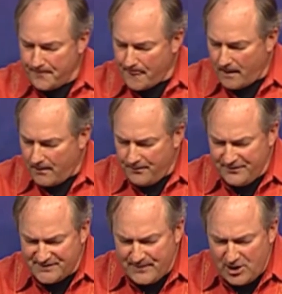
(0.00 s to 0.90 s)
These
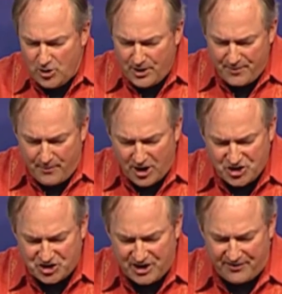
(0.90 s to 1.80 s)
men knew how to march
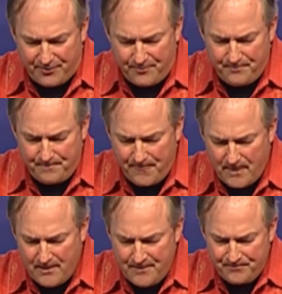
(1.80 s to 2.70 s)
together.
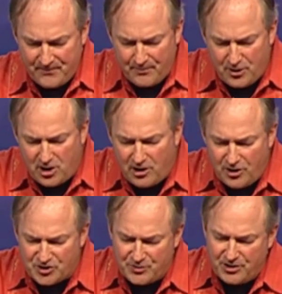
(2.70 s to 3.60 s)
I'm going to close with
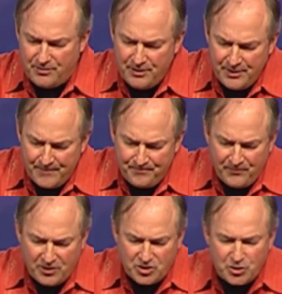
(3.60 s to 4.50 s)
a
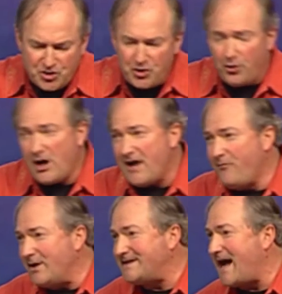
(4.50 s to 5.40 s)
true story out of
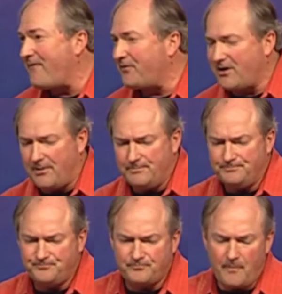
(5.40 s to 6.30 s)
West Africa
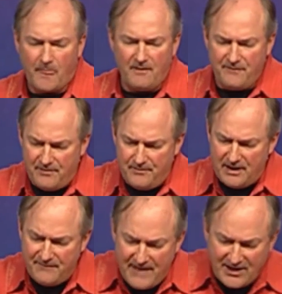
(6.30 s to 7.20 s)
of a, an
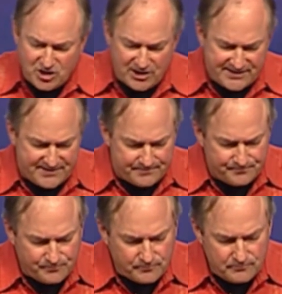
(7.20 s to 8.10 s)
evangelist.
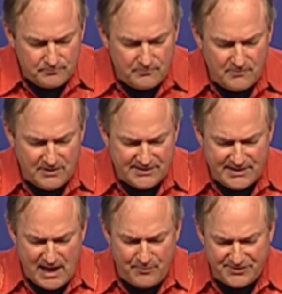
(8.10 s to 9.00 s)
His name
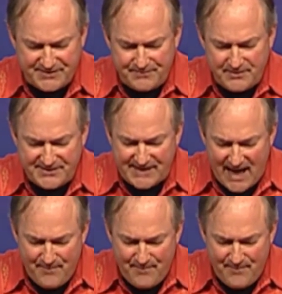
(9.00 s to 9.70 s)
was Simon.